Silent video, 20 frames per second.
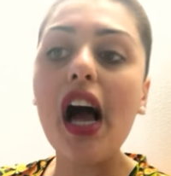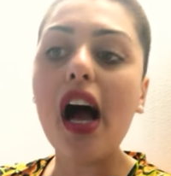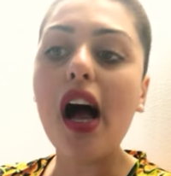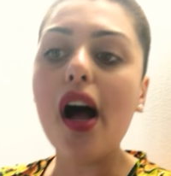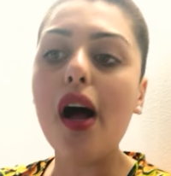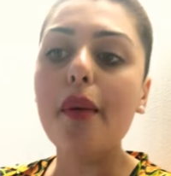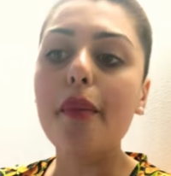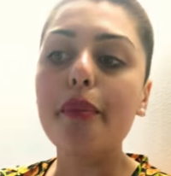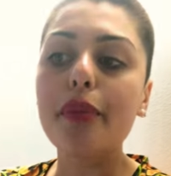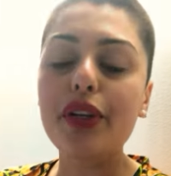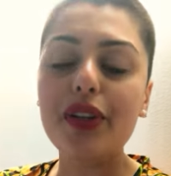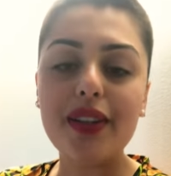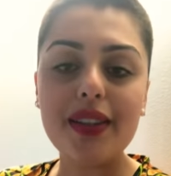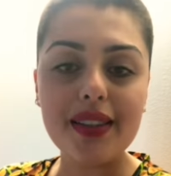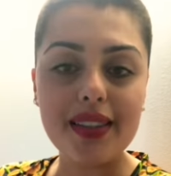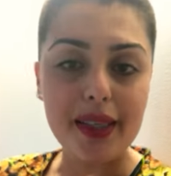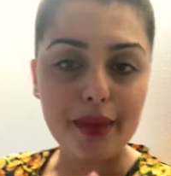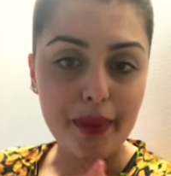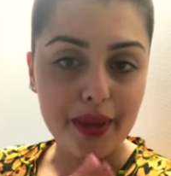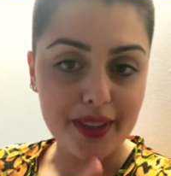But you
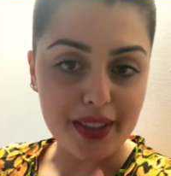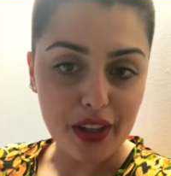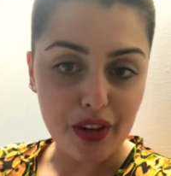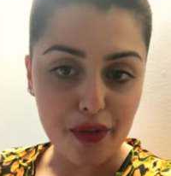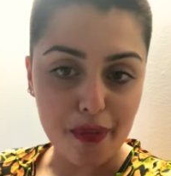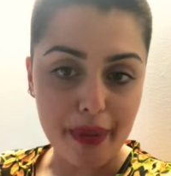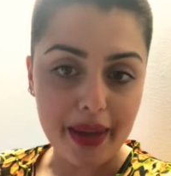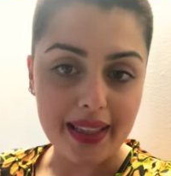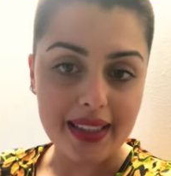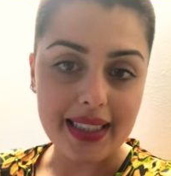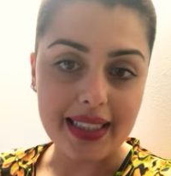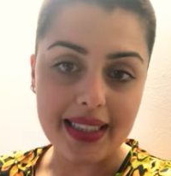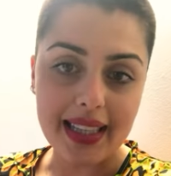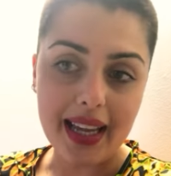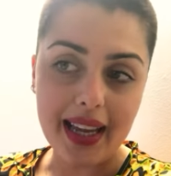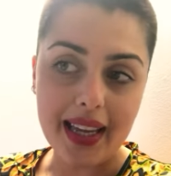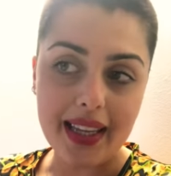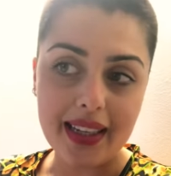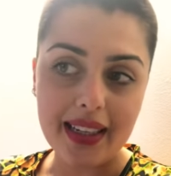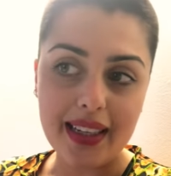can see myself mixing
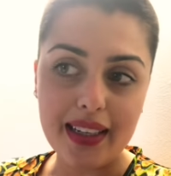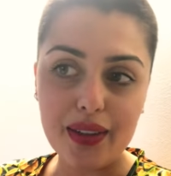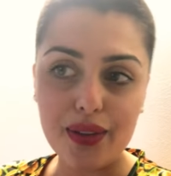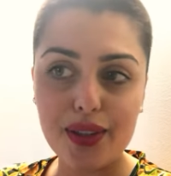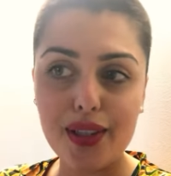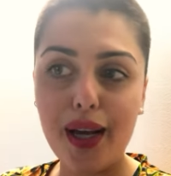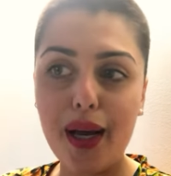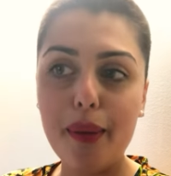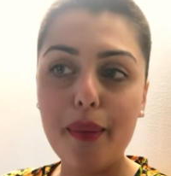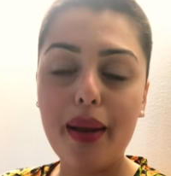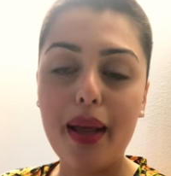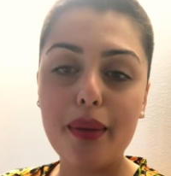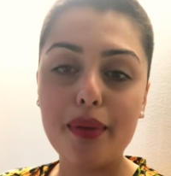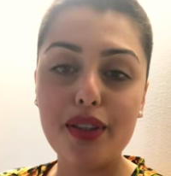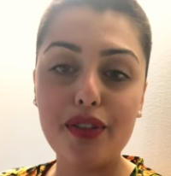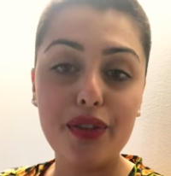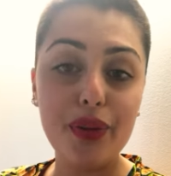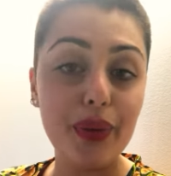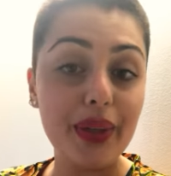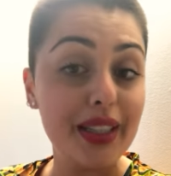that in a little time
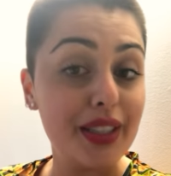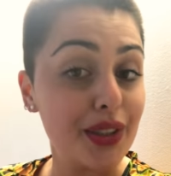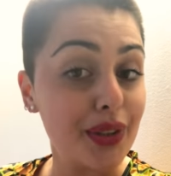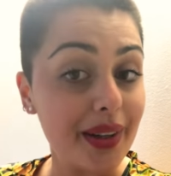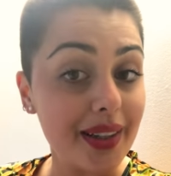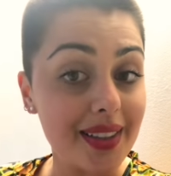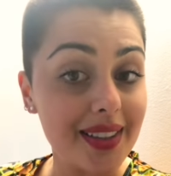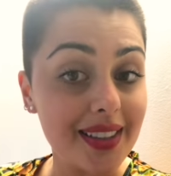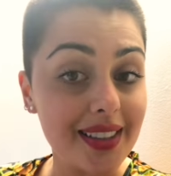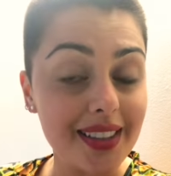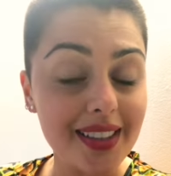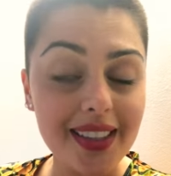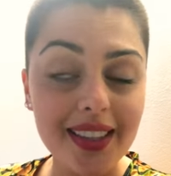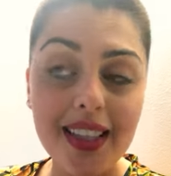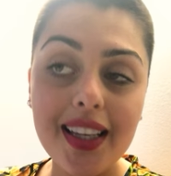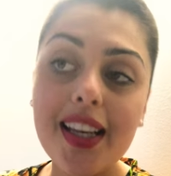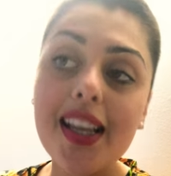lapse if you're interested.